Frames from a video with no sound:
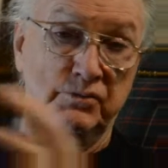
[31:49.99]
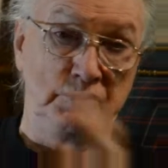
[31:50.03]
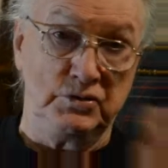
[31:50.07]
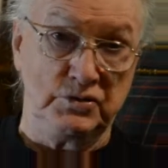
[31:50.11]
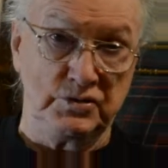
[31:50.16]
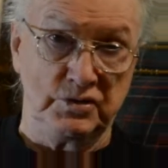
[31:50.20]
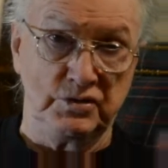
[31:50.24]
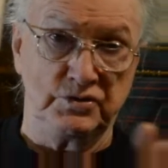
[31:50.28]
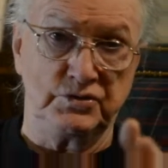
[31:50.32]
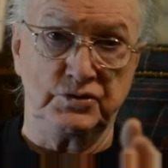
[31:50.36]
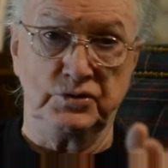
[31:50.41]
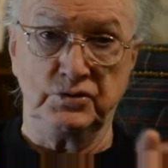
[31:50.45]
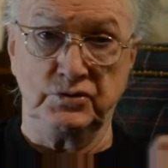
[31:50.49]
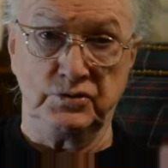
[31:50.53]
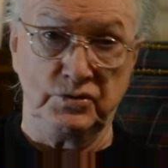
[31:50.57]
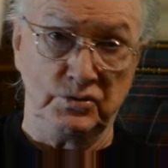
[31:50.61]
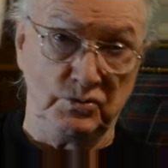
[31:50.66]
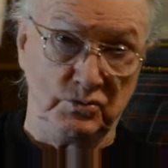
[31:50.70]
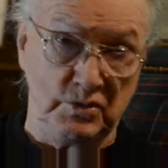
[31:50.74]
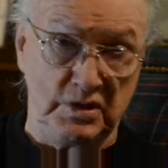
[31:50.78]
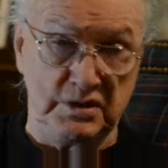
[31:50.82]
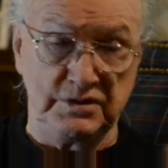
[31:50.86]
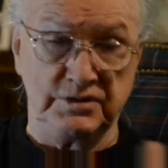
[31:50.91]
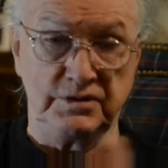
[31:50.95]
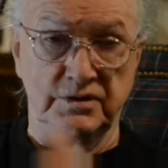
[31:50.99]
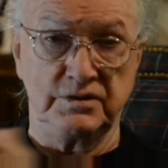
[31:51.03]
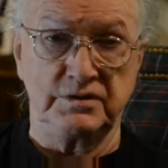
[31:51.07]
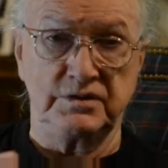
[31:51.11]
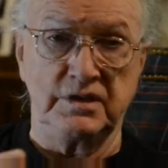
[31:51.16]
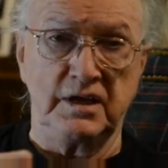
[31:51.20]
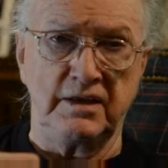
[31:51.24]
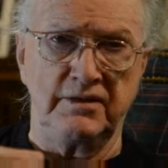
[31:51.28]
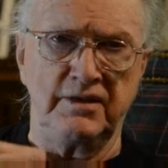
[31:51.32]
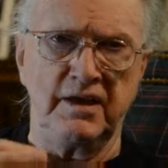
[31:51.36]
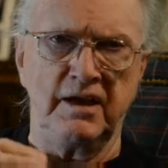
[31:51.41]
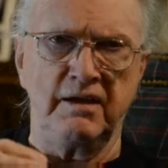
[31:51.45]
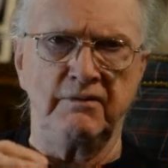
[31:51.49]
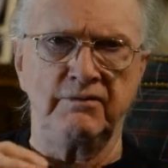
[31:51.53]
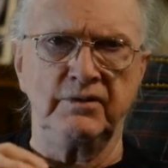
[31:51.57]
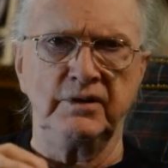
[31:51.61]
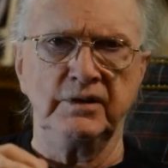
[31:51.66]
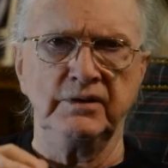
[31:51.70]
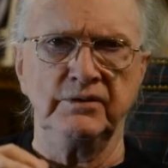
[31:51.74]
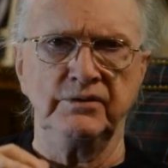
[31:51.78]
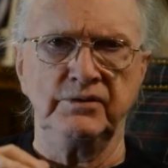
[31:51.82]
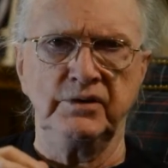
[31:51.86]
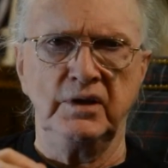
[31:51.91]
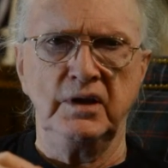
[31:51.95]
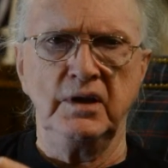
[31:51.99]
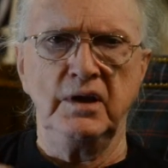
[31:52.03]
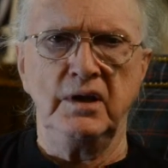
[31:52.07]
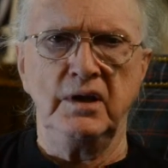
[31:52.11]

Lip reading: which Lesotho was to South Africans,